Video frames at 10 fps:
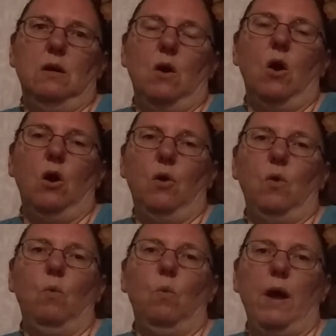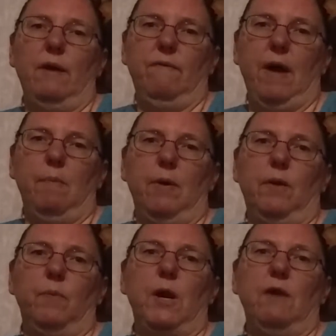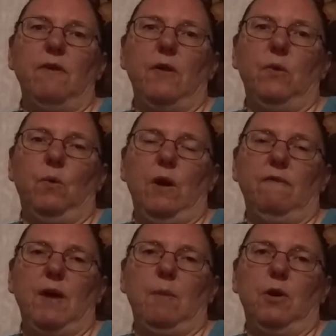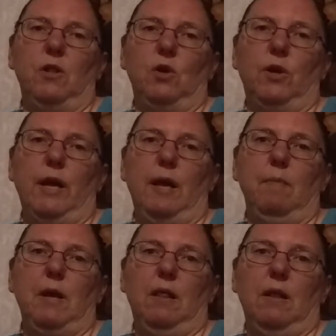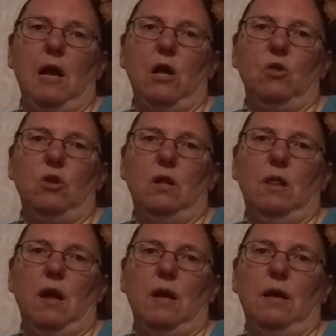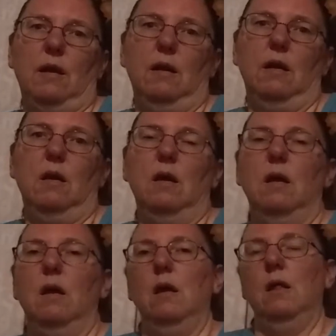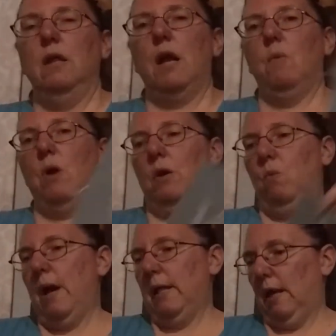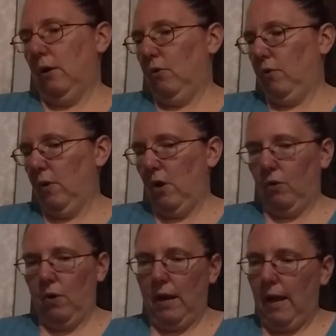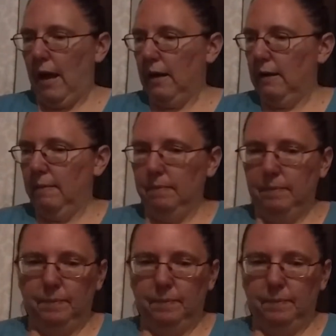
on white fabric, but I found the gray fabric lurking in my stash and decided that I wanted white letters on a gray cat. And